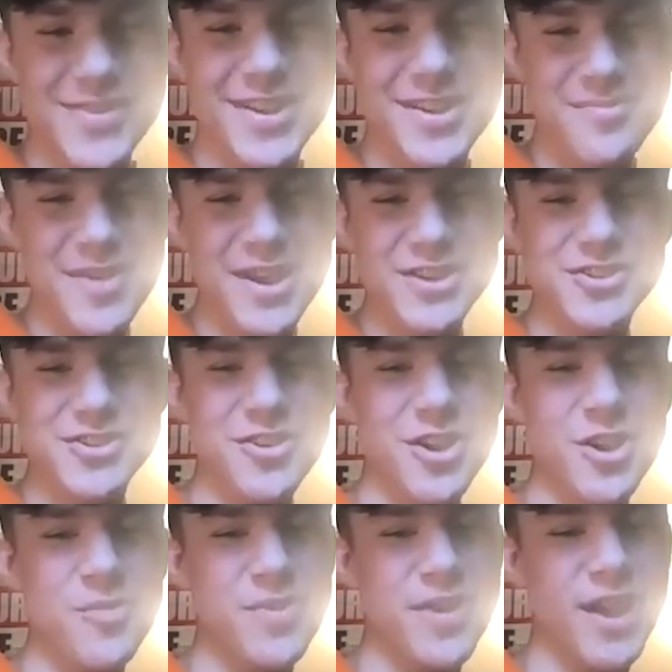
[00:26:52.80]
make sure you're
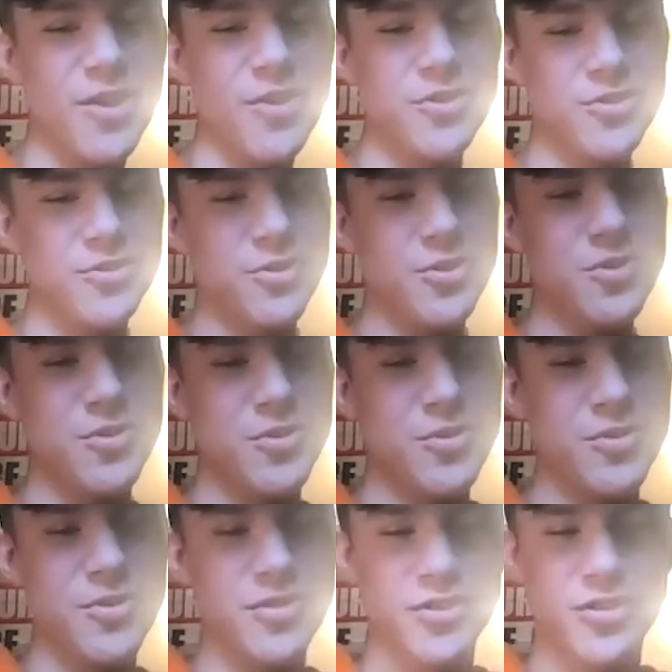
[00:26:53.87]
helping out your
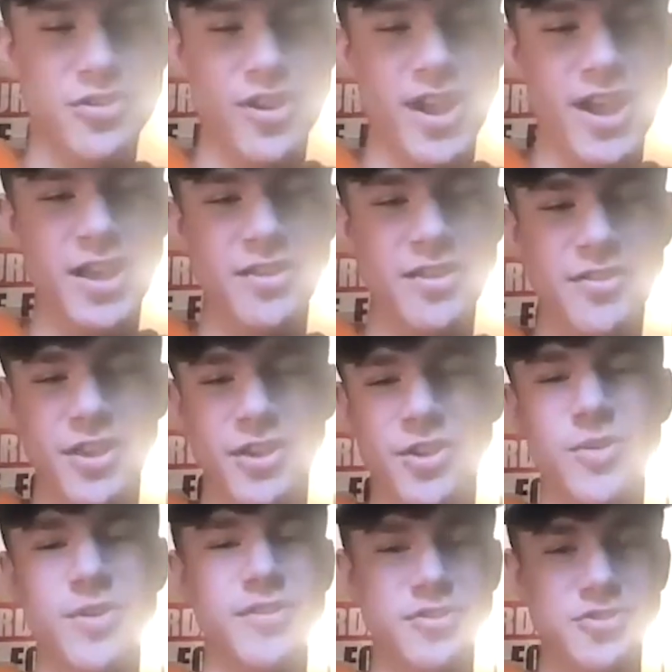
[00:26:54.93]
local crag, like
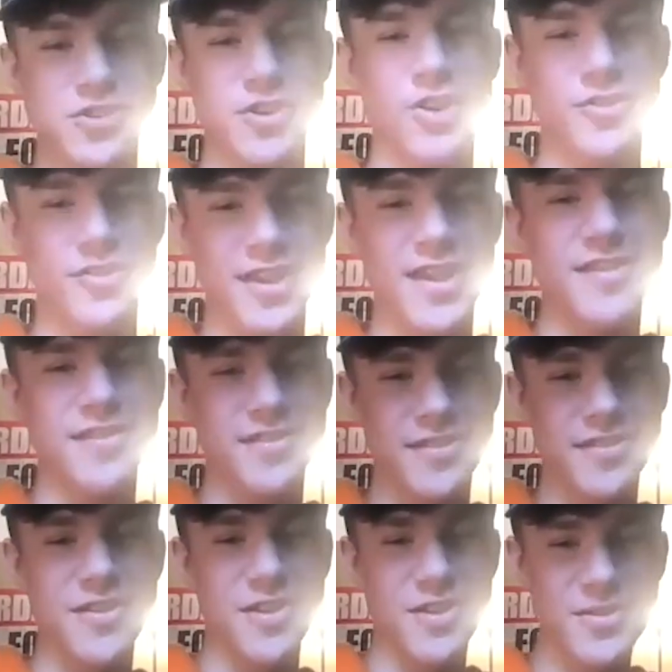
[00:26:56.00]
going to trail days and
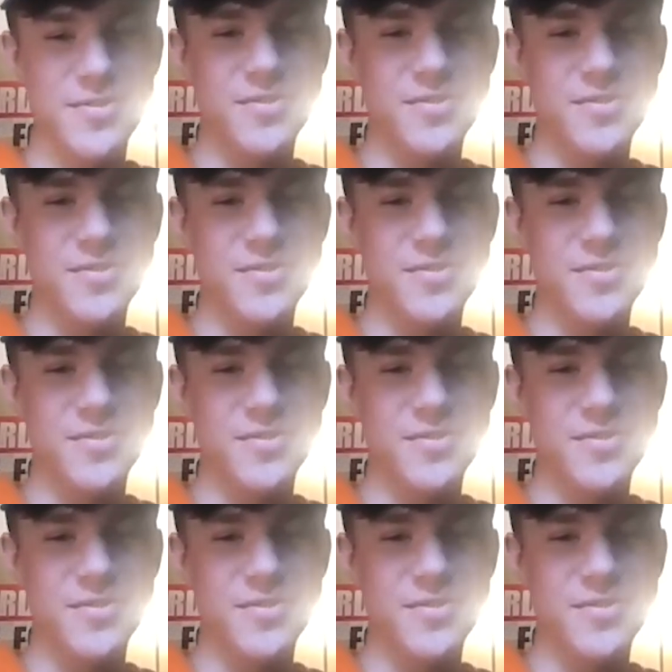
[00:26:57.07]
stuff.